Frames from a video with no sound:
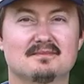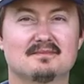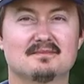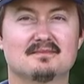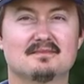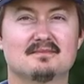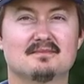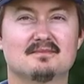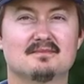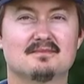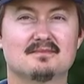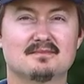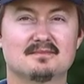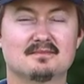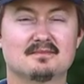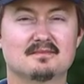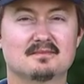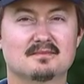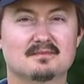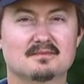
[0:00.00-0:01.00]

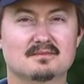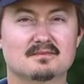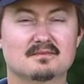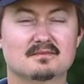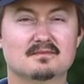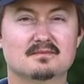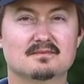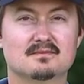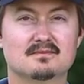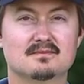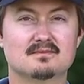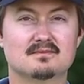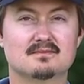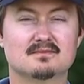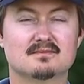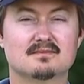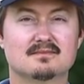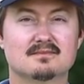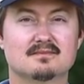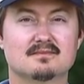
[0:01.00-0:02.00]

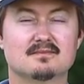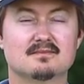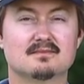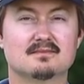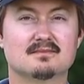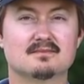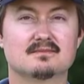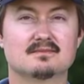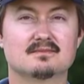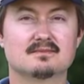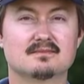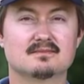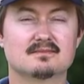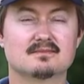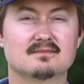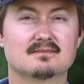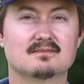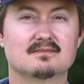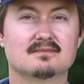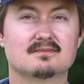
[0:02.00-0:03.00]

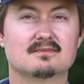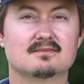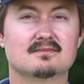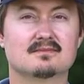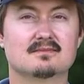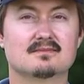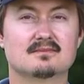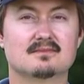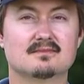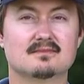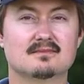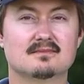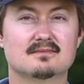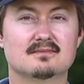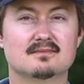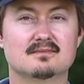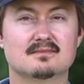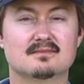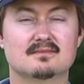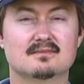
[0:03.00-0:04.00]

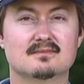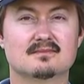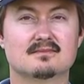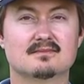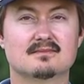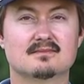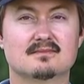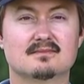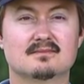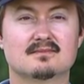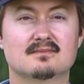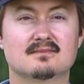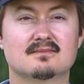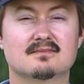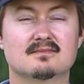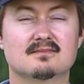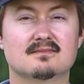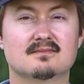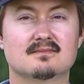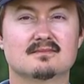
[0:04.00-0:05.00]

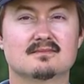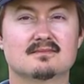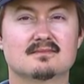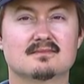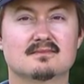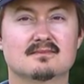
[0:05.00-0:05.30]
[no speech]